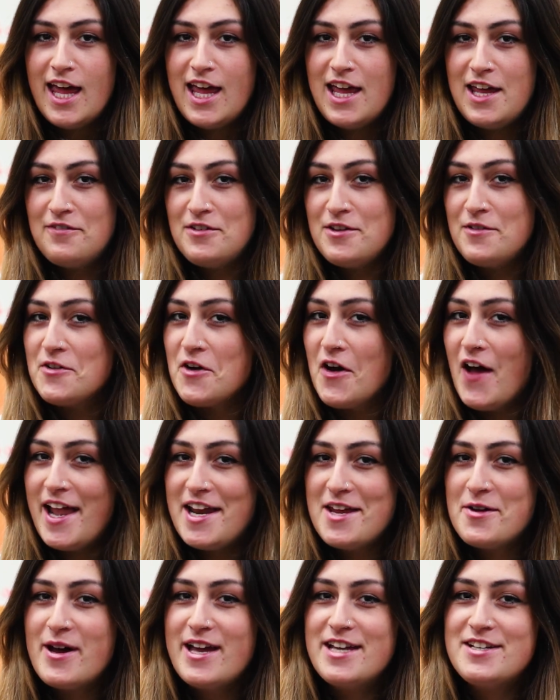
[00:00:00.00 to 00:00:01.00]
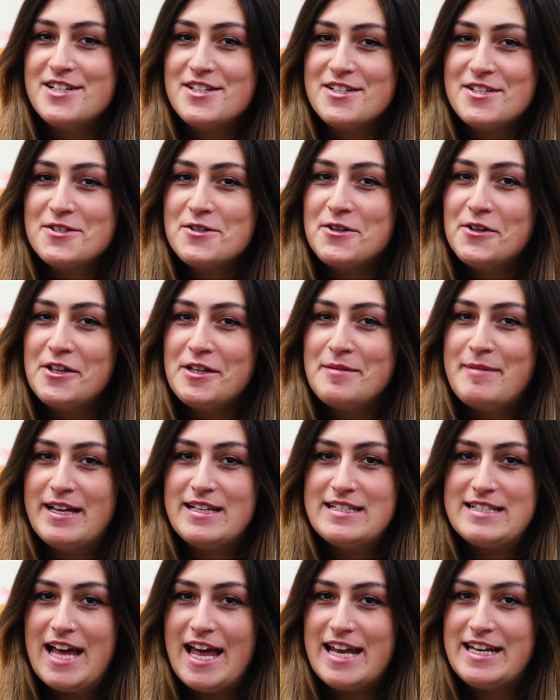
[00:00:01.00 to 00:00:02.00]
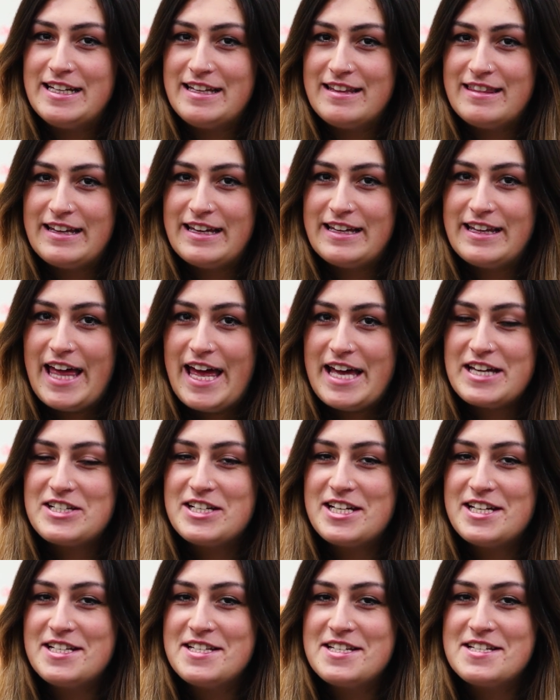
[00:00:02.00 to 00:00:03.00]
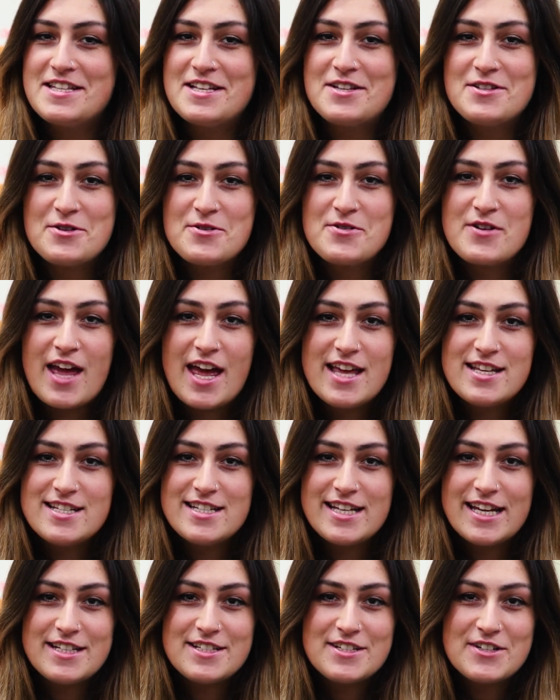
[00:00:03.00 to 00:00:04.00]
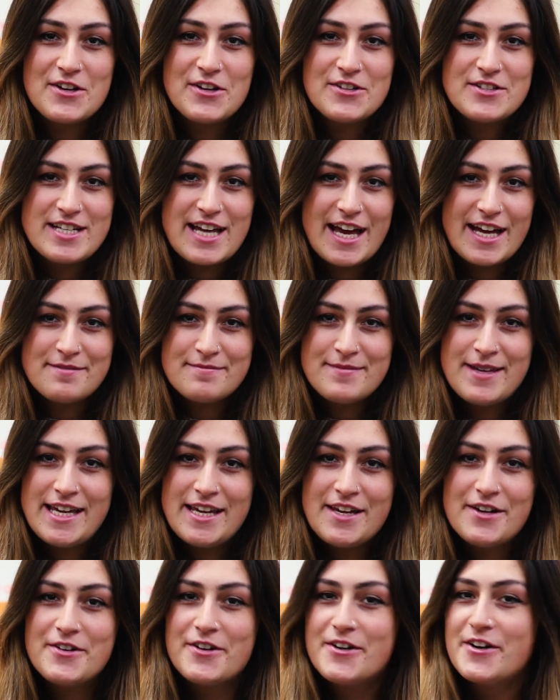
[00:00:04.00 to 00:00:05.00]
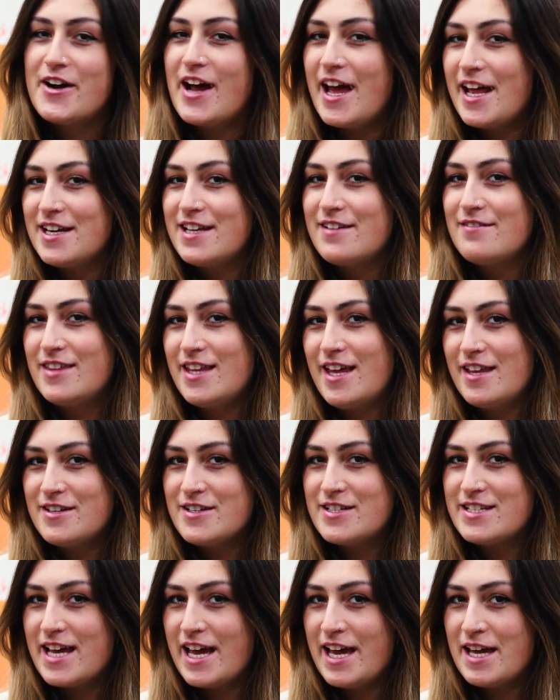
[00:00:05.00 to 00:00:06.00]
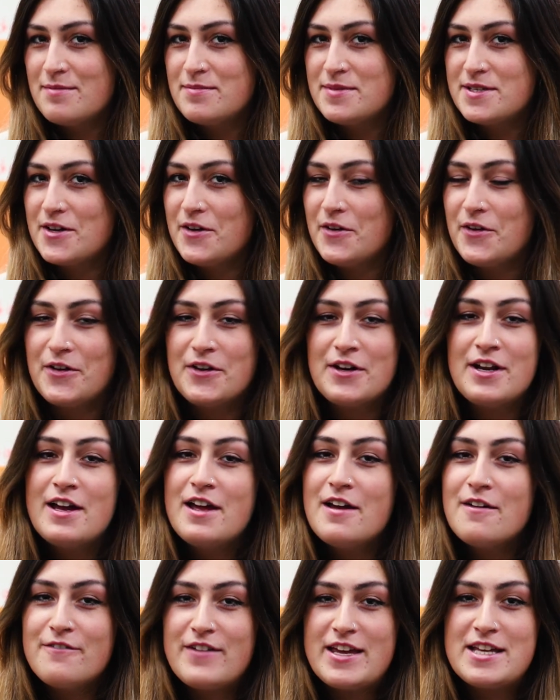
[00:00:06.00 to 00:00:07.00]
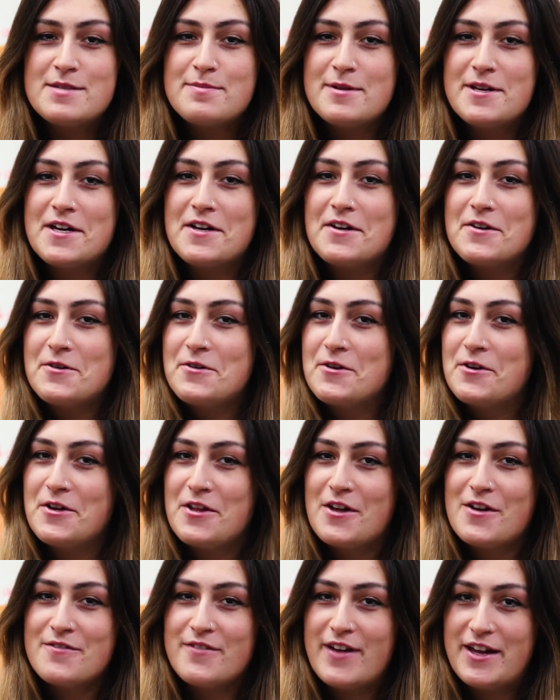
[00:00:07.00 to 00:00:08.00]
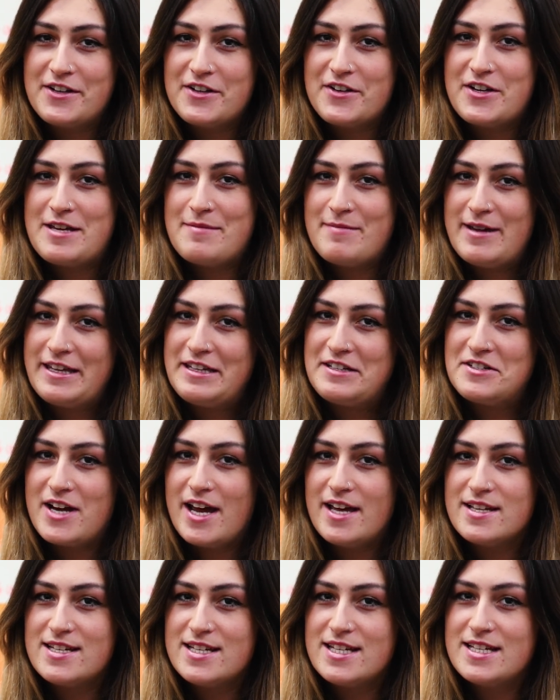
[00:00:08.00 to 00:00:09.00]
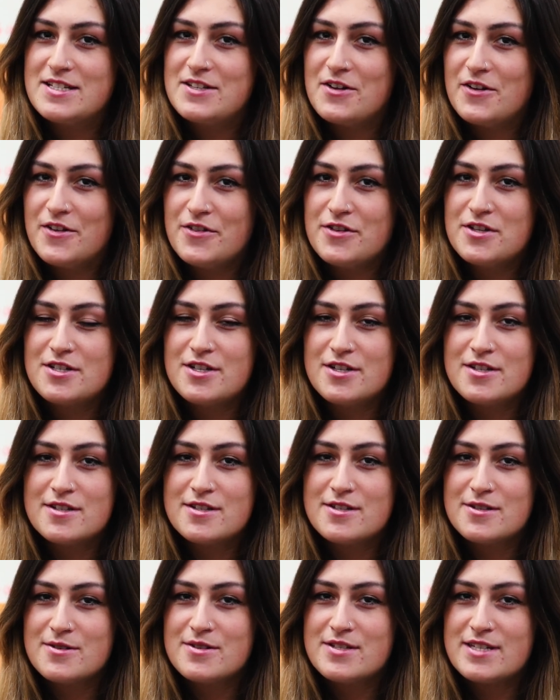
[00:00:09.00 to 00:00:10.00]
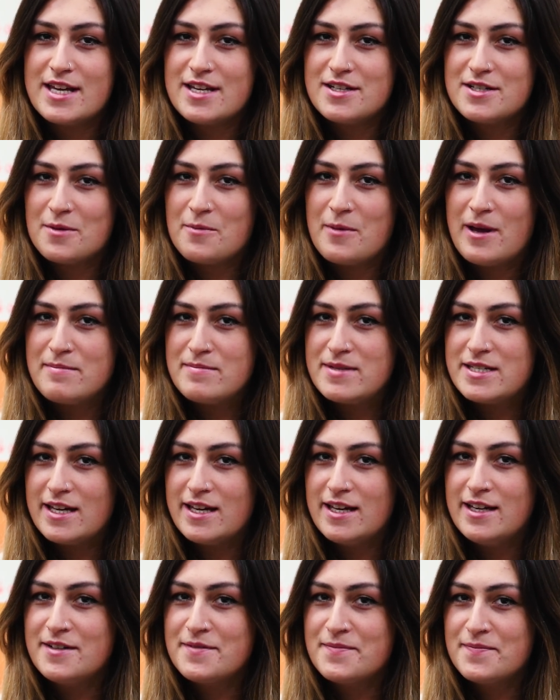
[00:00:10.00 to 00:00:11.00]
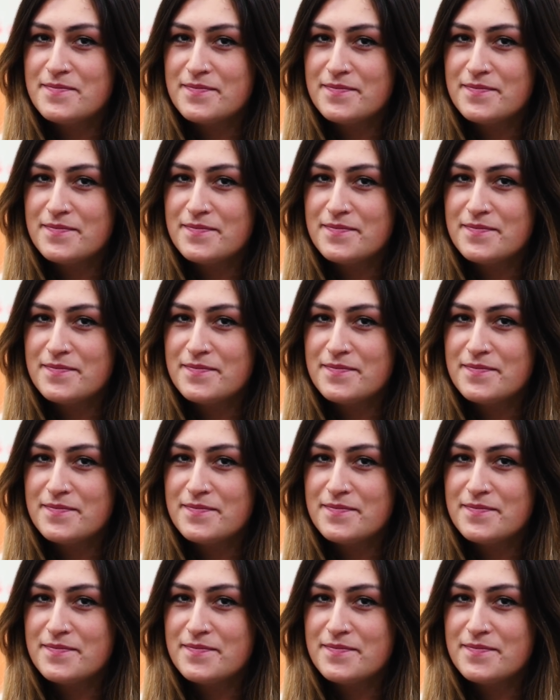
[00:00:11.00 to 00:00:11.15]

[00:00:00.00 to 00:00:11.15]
If you've got any questions at all about standing in the elections, then don't hesitate to contact me or any of the other SABs on Facebook, or you can find our email addresses on the Students Association website.